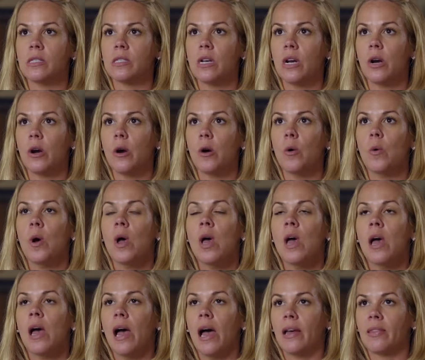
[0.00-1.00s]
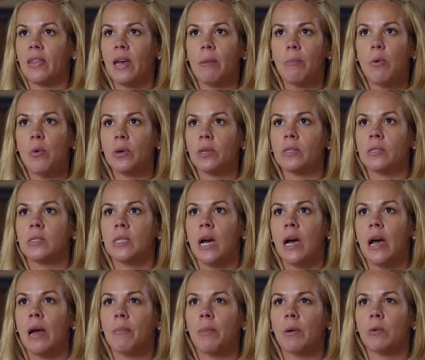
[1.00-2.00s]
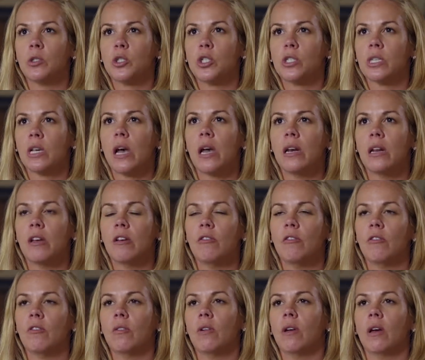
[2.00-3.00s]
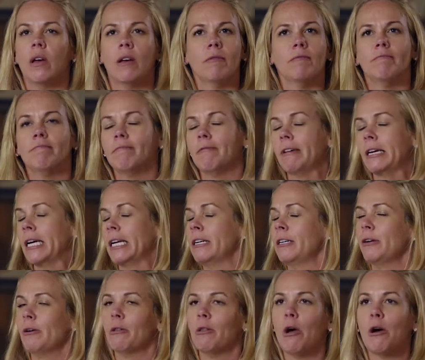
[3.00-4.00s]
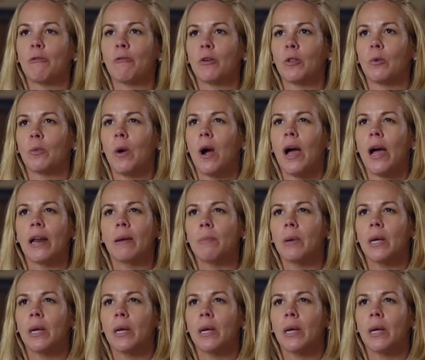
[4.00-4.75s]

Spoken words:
so at that point in time, I was just kind of, along for the ride.